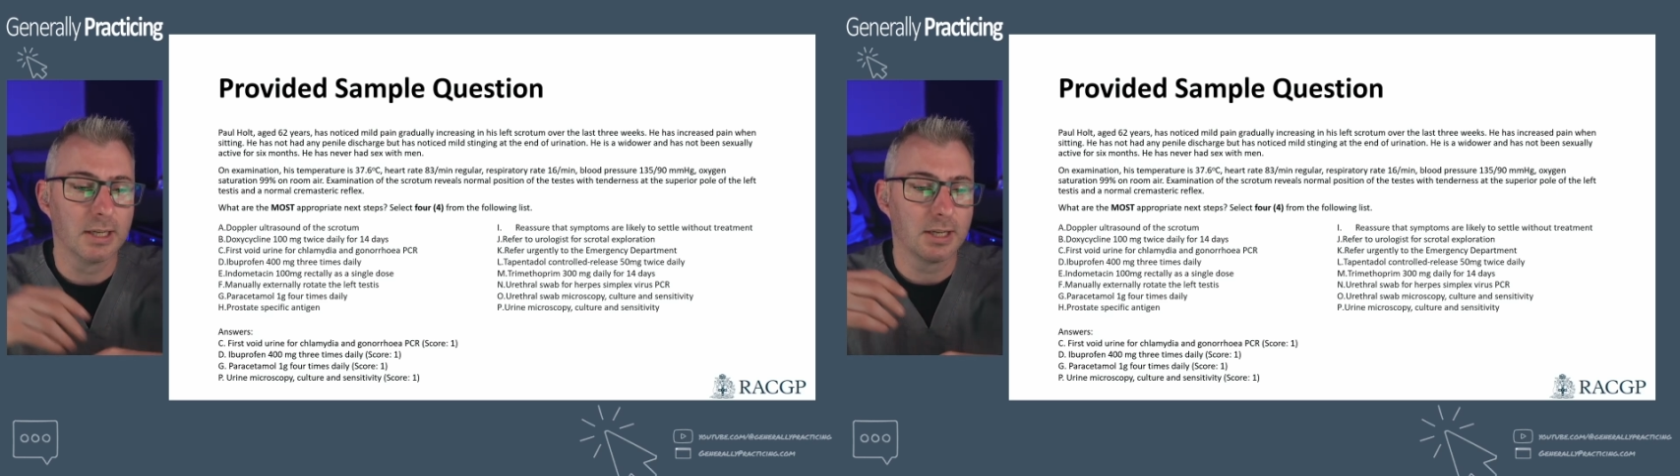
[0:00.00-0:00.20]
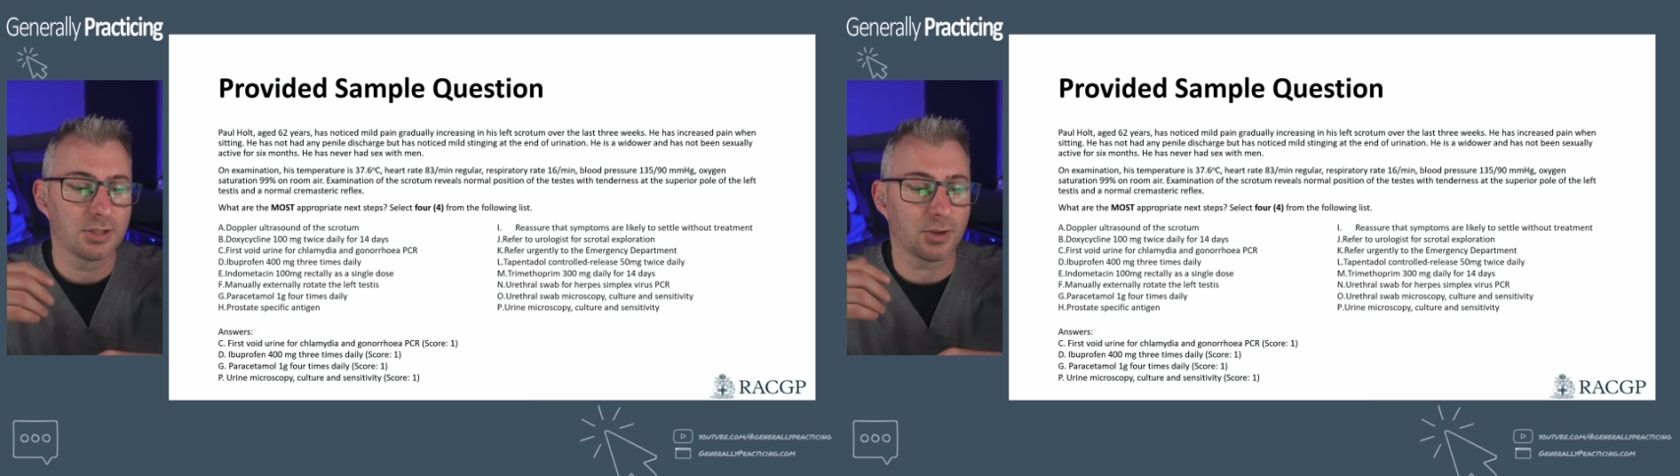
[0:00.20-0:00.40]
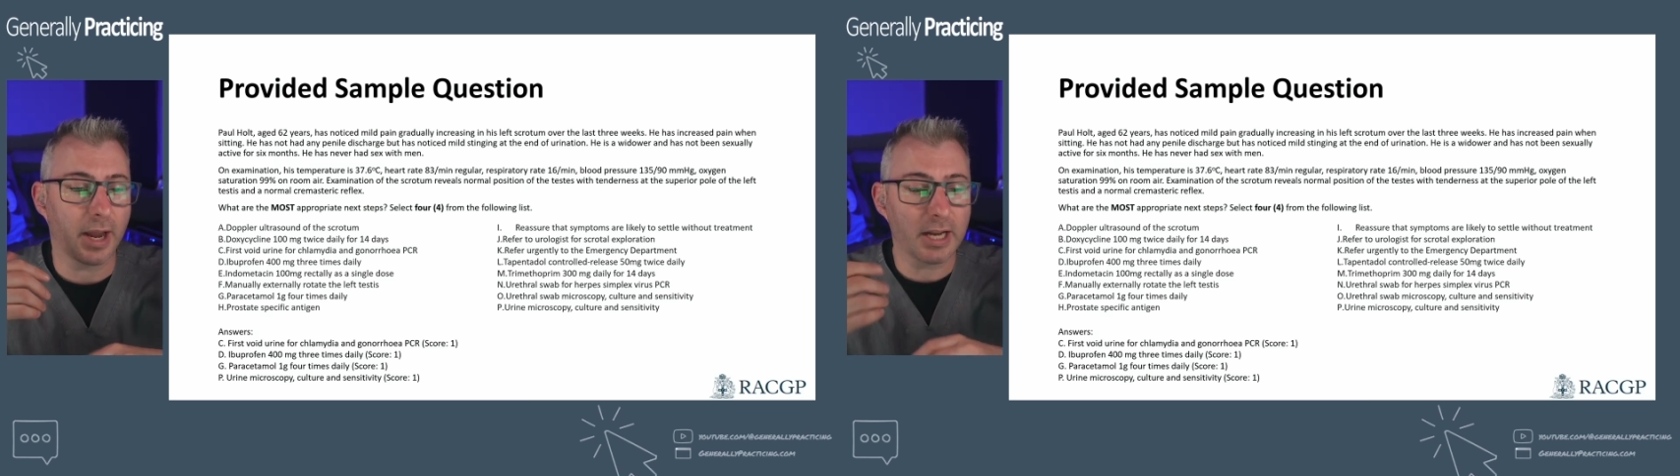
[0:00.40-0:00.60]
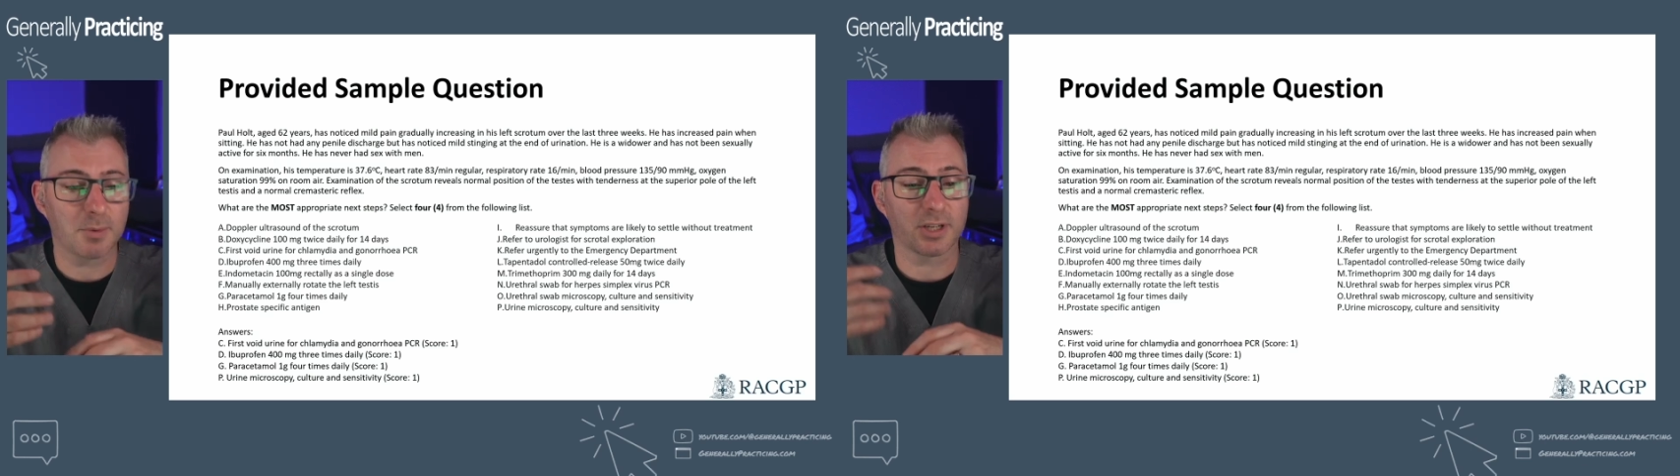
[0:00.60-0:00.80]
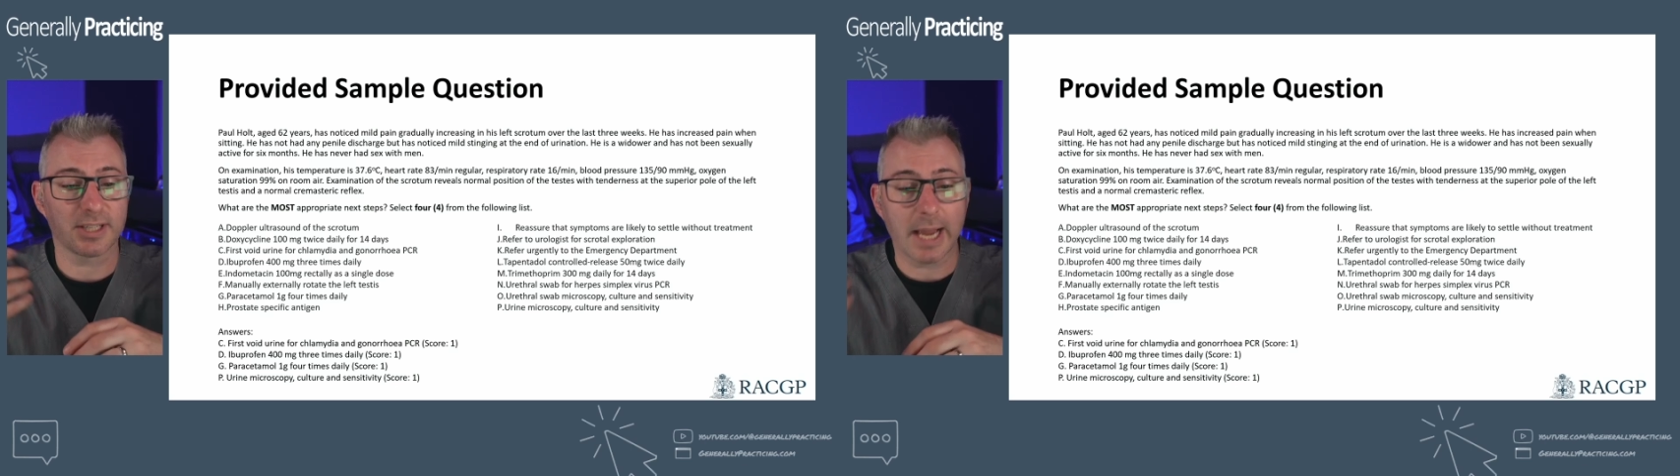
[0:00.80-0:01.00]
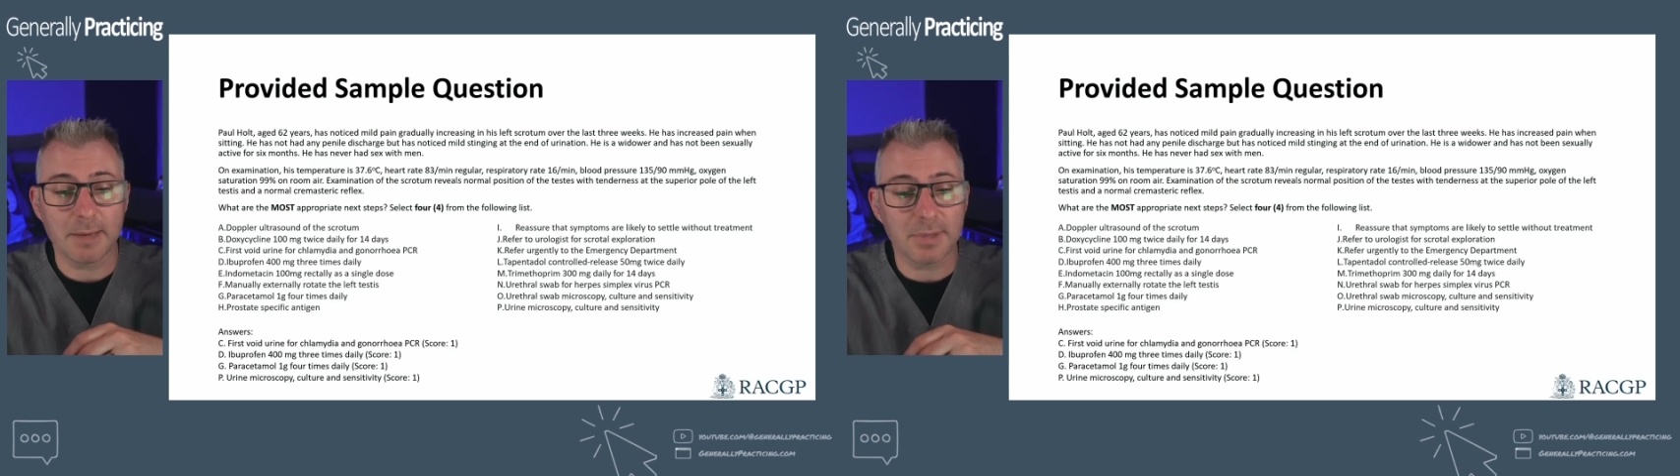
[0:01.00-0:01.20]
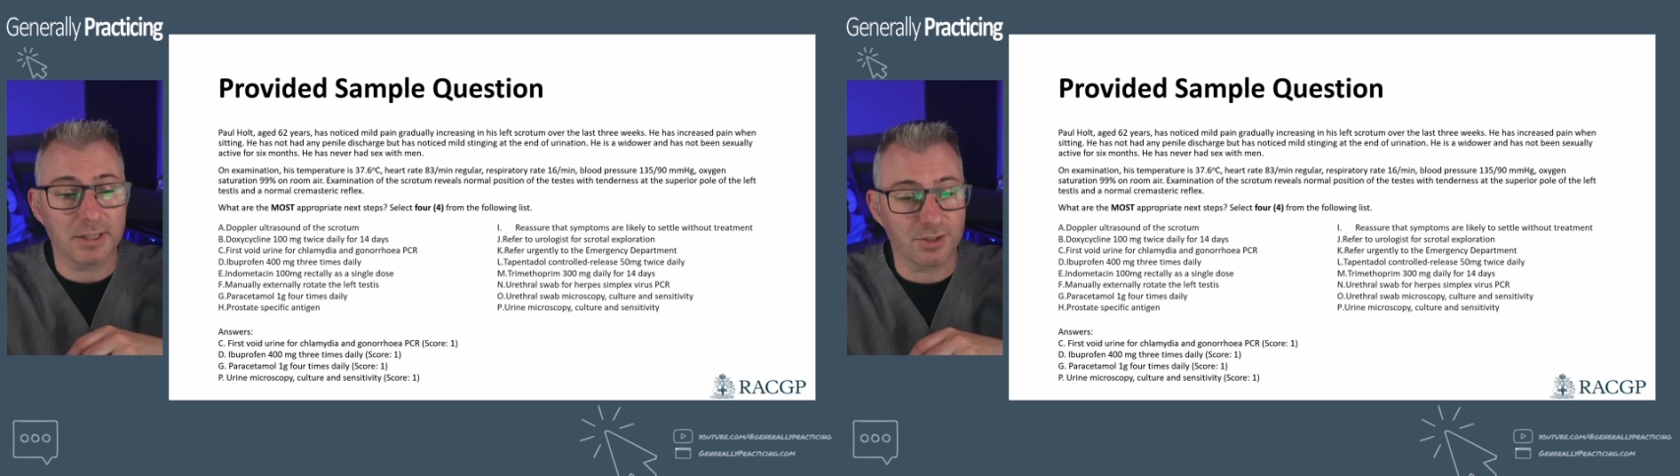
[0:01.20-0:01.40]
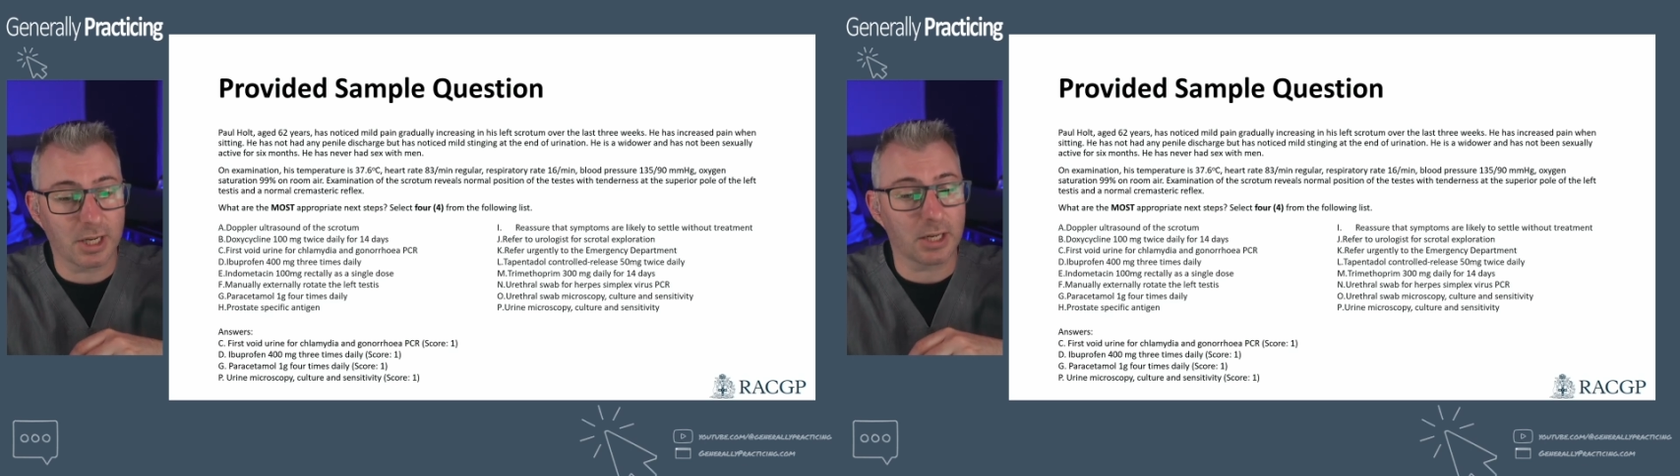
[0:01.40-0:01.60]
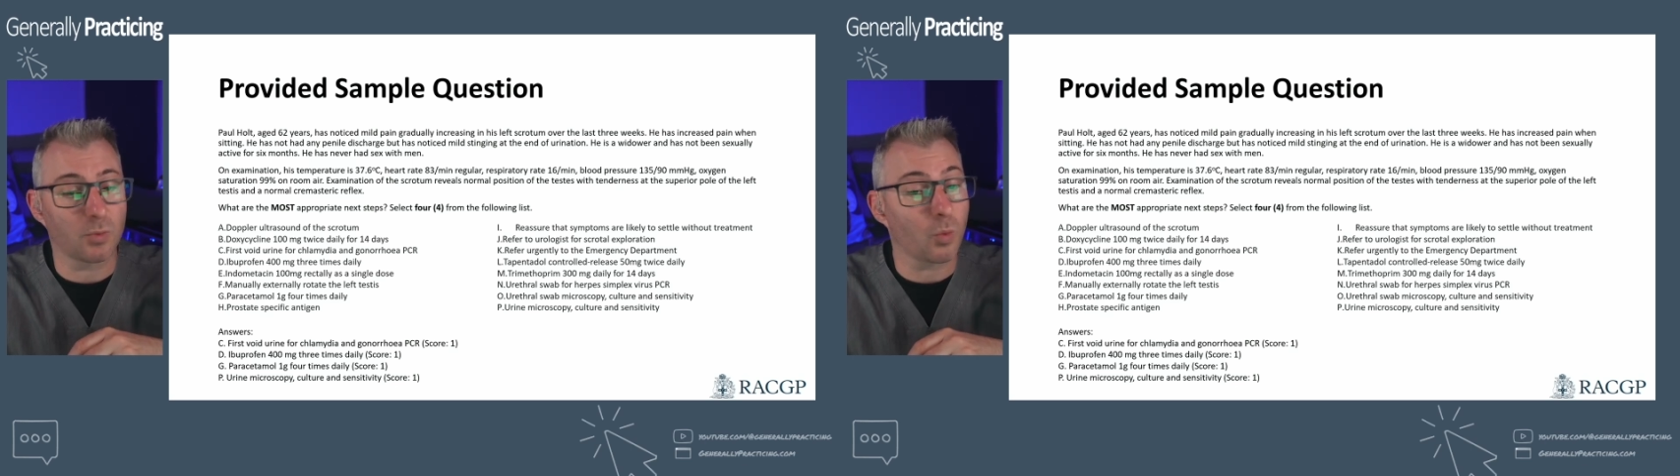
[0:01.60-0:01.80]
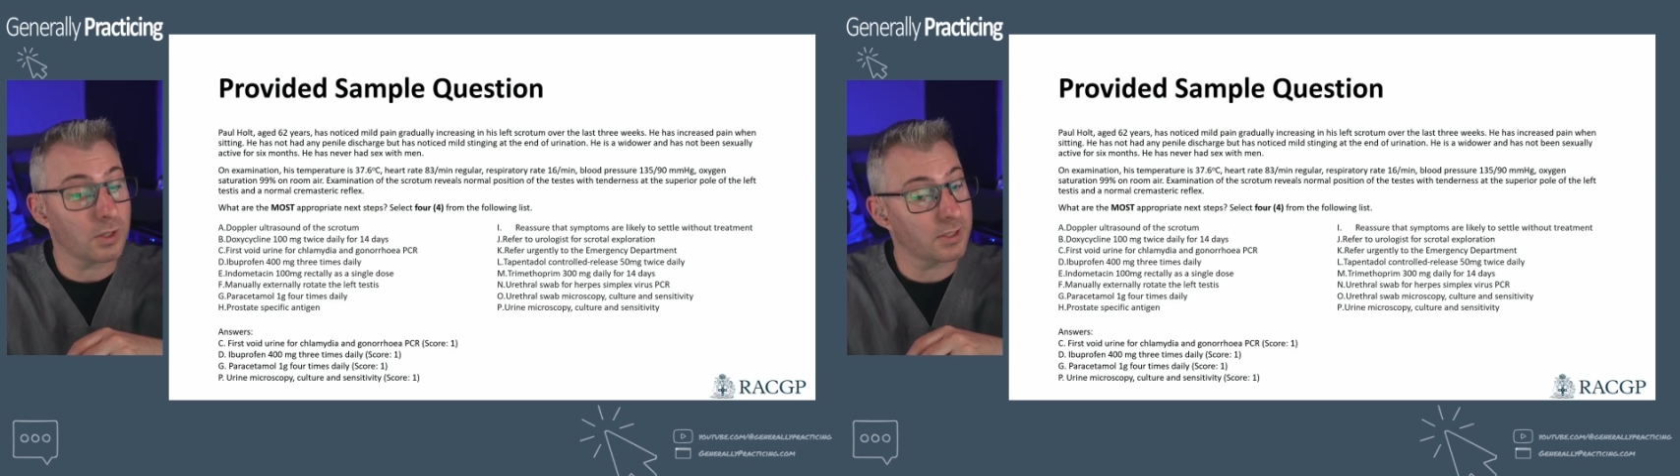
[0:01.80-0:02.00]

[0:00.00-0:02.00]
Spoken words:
So antibiotics can be initiated once